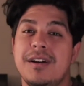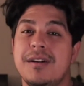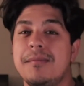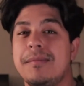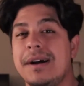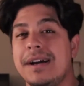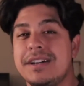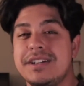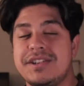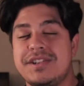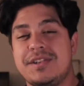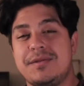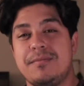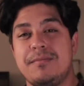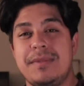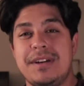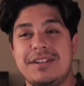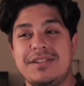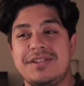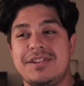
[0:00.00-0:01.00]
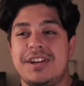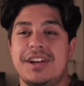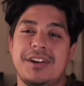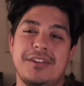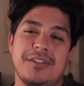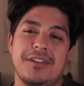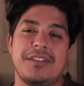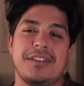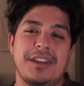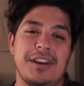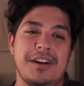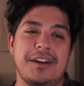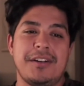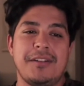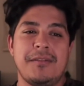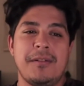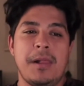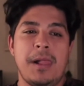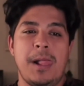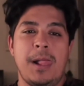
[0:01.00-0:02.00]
by a smidge here and there,